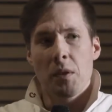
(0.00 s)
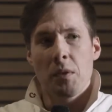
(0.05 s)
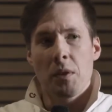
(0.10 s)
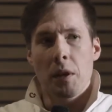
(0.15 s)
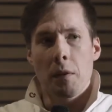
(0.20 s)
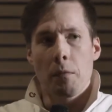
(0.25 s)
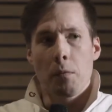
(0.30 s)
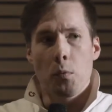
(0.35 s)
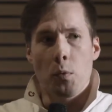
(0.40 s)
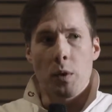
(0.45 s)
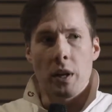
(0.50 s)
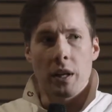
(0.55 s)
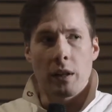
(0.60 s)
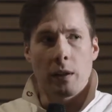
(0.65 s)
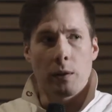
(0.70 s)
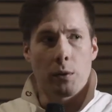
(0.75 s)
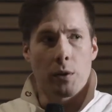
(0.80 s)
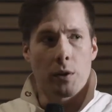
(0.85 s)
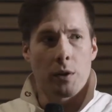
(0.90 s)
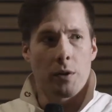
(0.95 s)
if we
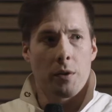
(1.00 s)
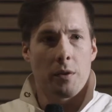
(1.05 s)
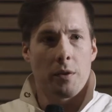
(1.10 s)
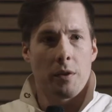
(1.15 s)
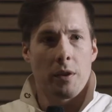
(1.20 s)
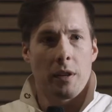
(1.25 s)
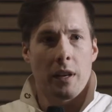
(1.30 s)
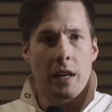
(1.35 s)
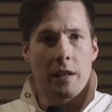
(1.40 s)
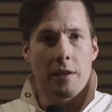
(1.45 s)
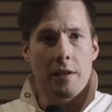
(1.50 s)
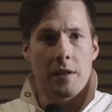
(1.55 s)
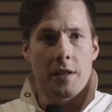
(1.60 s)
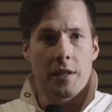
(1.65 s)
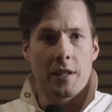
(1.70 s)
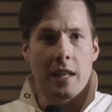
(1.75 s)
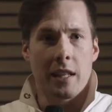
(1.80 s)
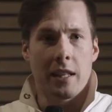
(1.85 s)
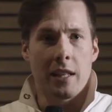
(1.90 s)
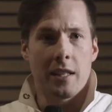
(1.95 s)
look at the
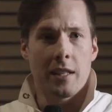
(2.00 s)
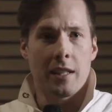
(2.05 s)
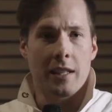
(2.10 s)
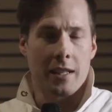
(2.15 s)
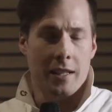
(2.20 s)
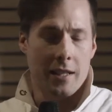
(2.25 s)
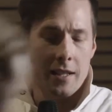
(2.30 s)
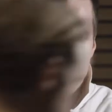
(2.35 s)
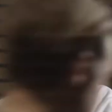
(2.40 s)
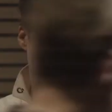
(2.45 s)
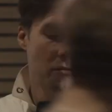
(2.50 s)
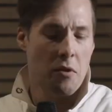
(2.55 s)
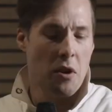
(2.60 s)
statistics,